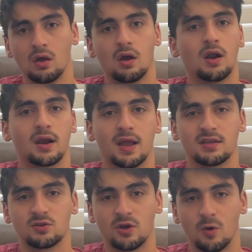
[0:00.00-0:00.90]
Alright
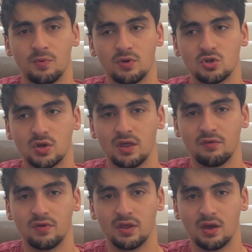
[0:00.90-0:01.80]
guys, so I hope you enjoyed that
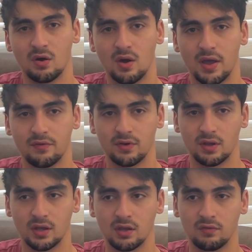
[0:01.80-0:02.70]
video. I have
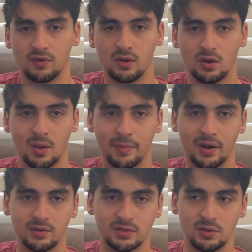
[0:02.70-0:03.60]
a good video coming
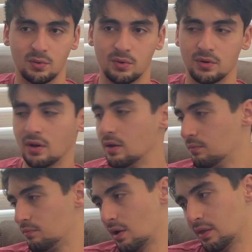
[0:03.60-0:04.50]
out soon
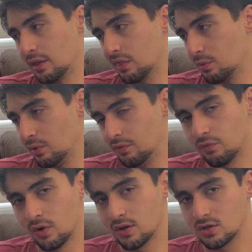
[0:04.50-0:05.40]
in probably like
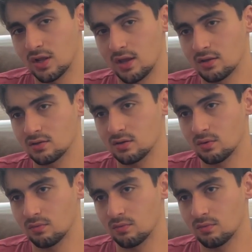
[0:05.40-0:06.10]
3-4-ish days.